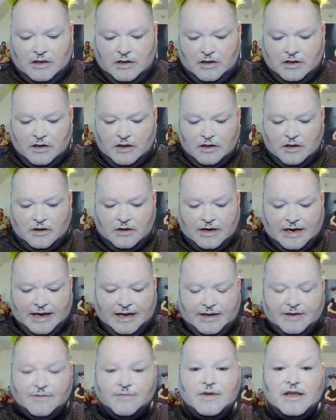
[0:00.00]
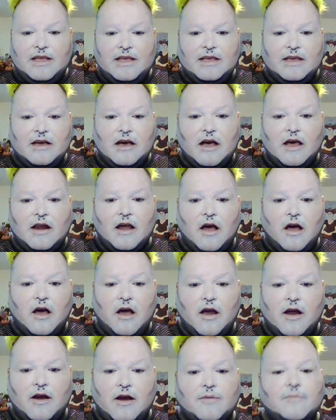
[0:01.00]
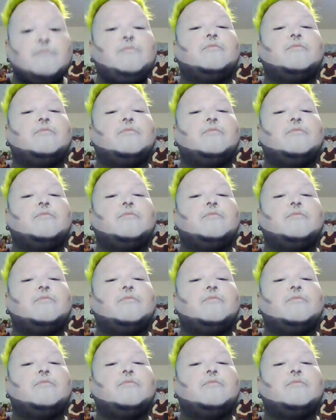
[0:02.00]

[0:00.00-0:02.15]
Alright, we got our